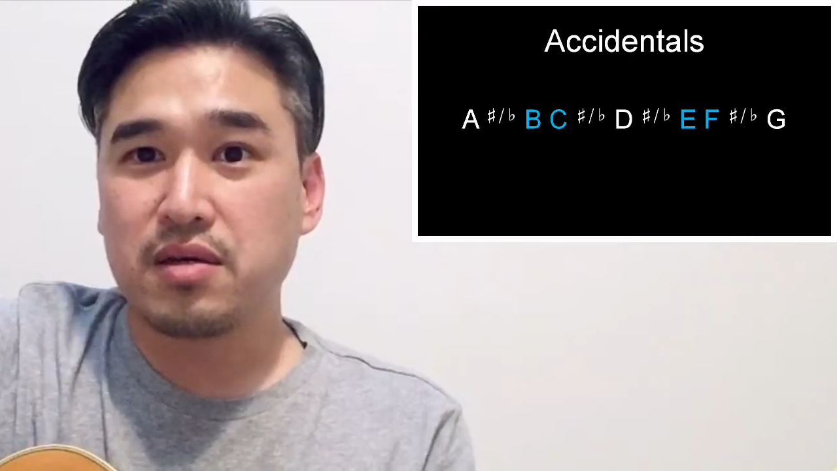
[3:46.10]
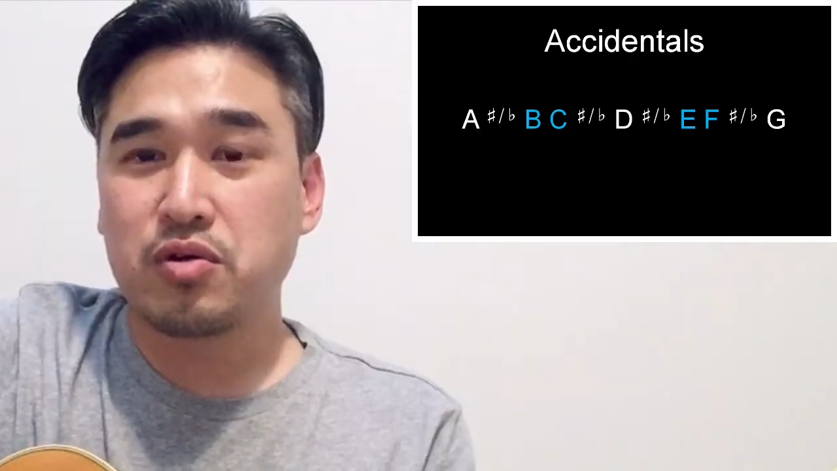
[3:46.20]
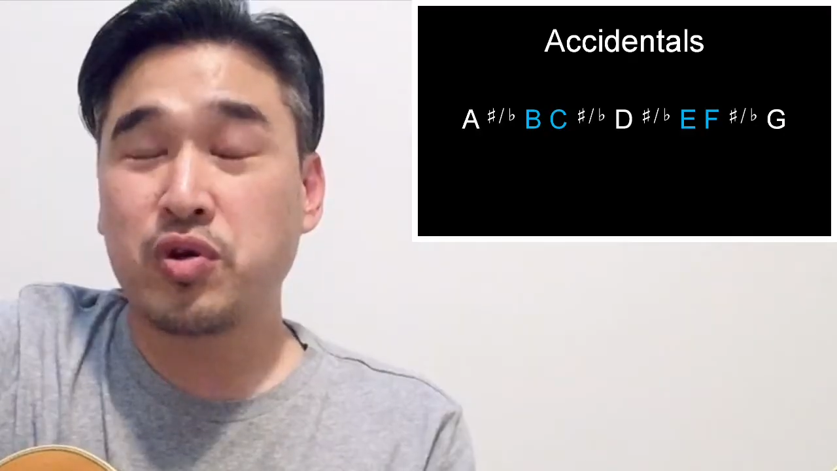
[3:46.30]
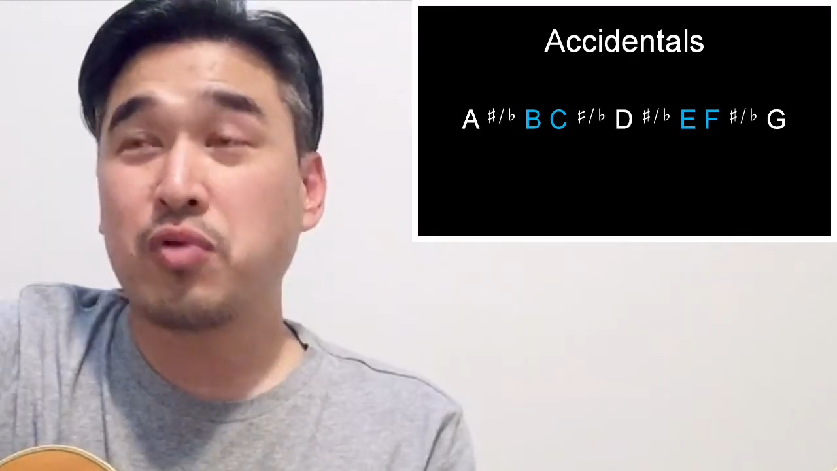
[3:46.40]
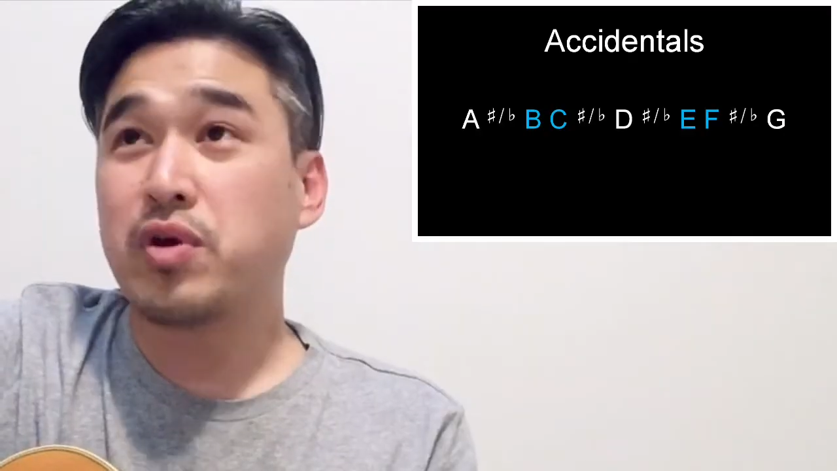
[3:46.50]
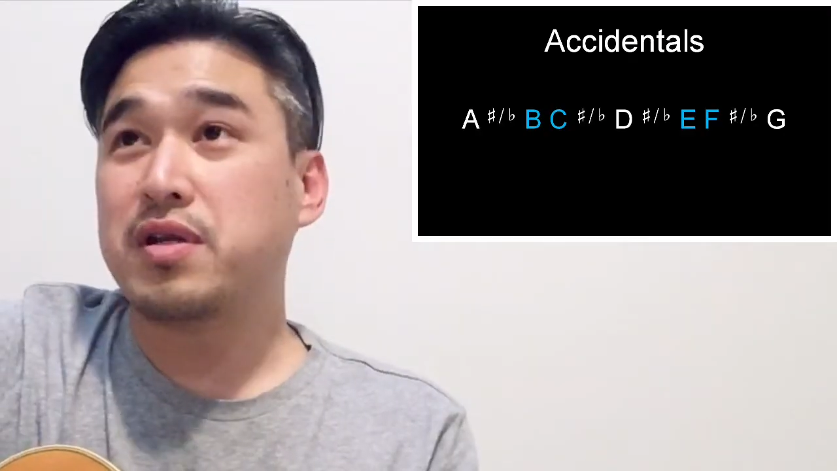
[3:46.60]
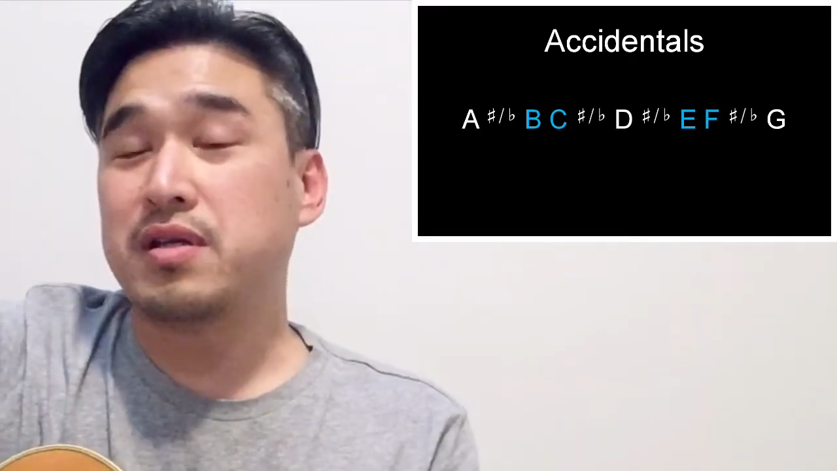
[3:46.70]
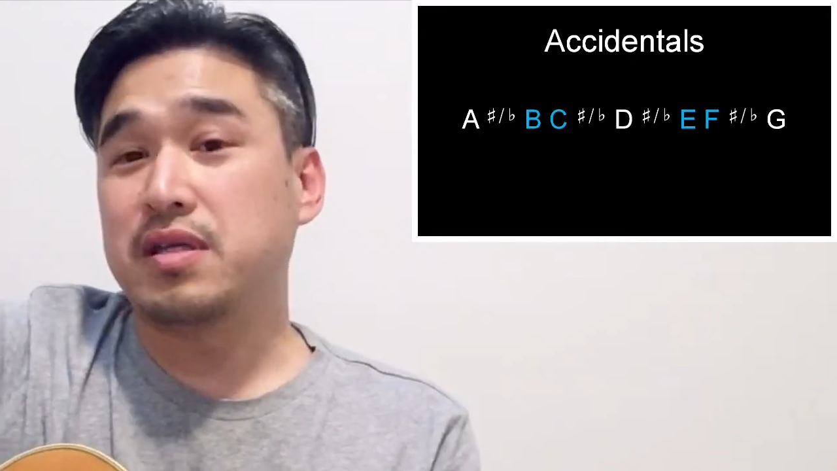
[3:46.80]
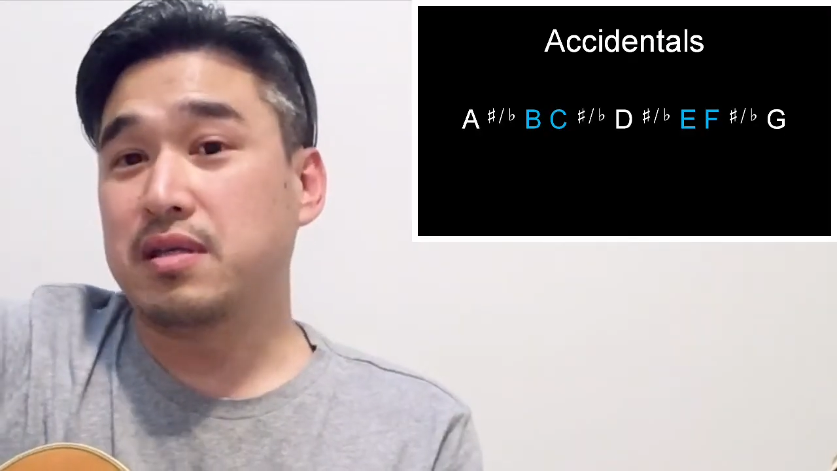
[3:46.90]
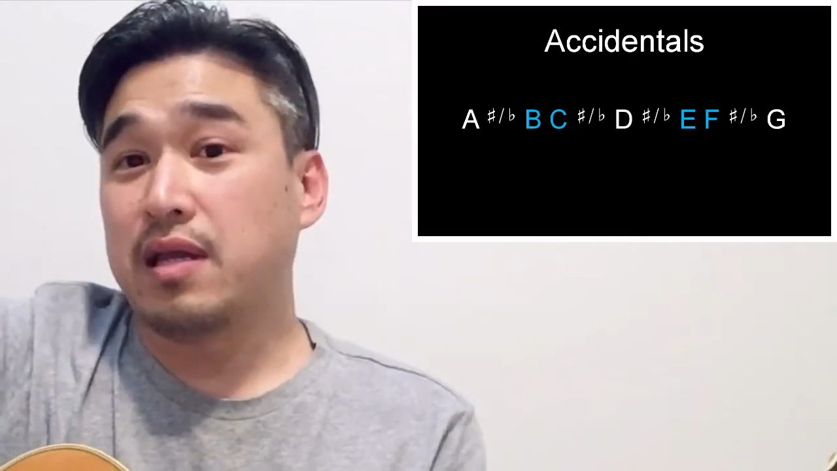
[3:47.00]
Quick way
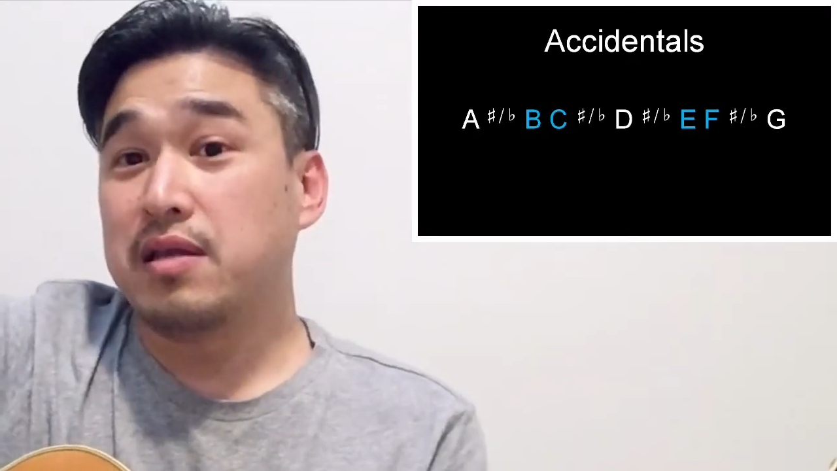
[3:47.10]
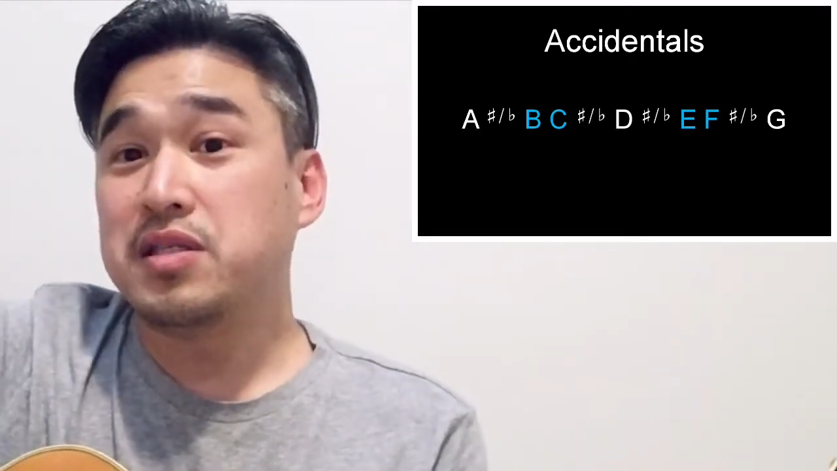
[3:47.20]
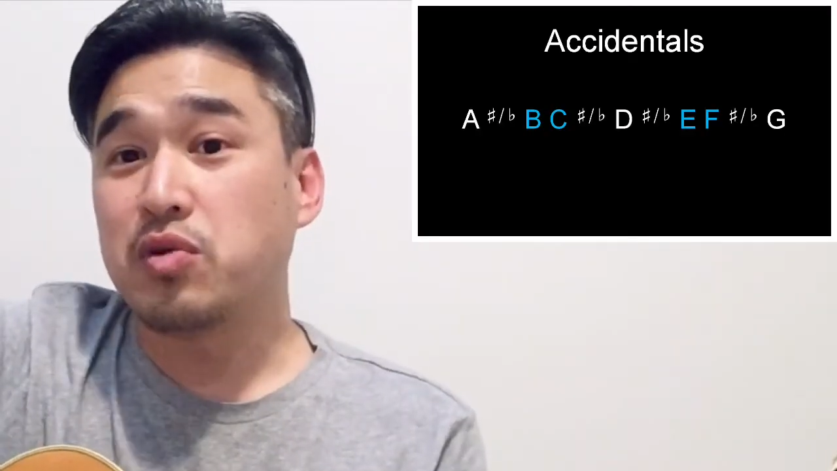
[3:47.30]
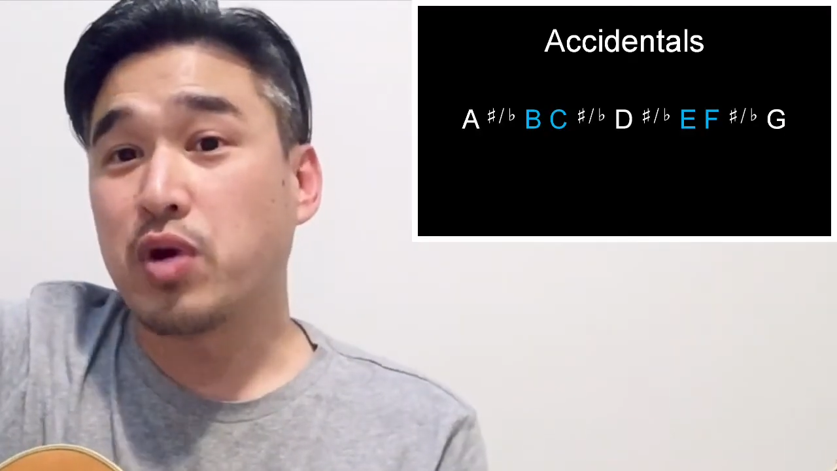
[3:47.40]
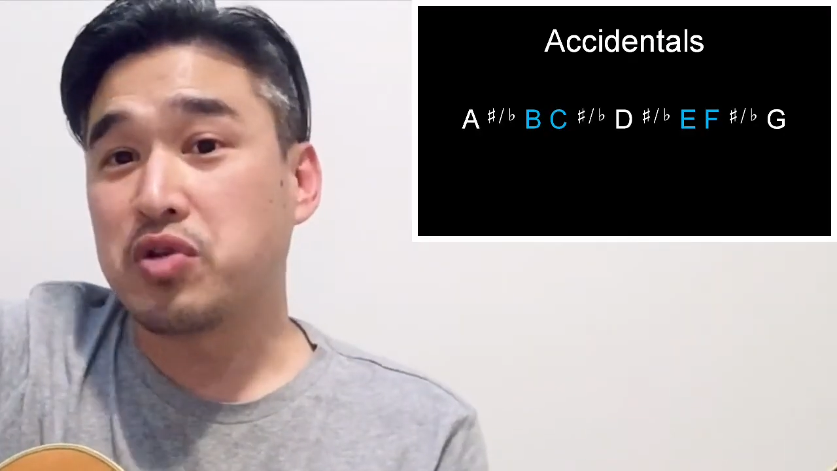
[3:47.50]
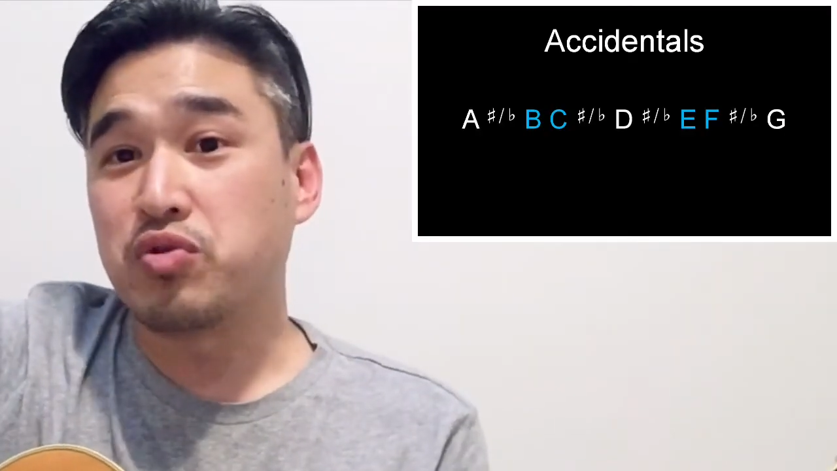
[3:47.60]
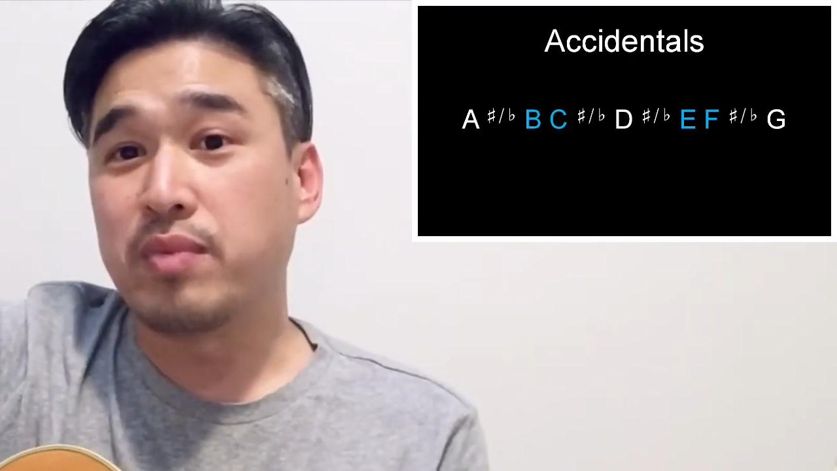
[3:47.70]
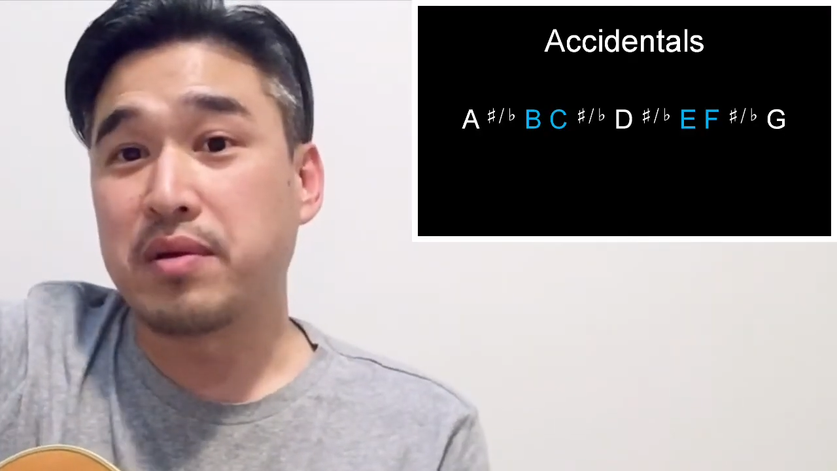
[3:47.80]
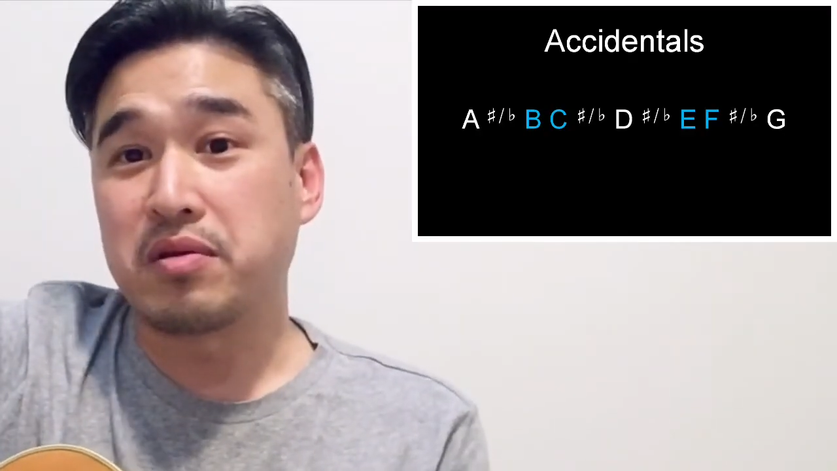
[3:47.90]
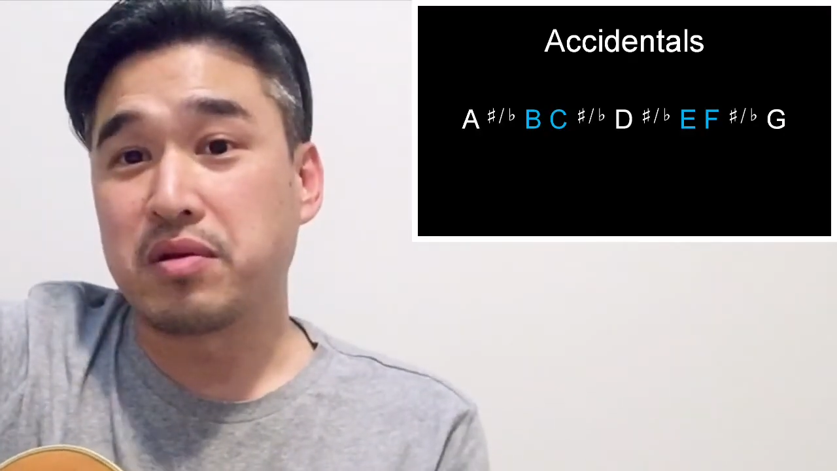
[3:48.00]
to, an easy way to
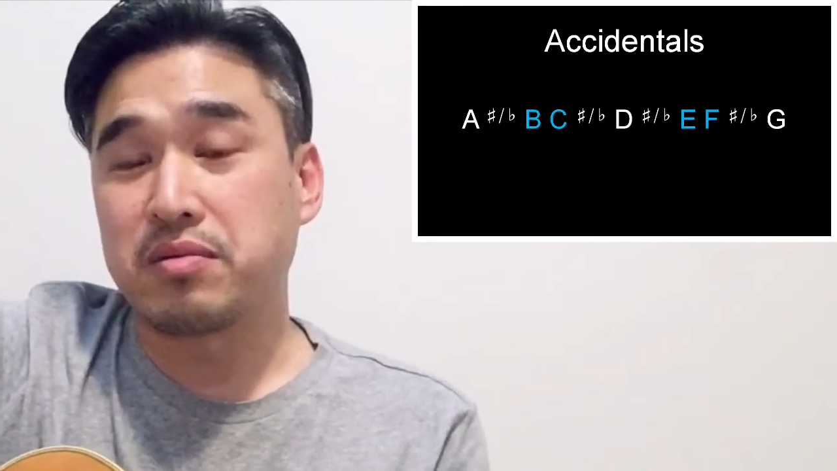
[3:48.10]
remember,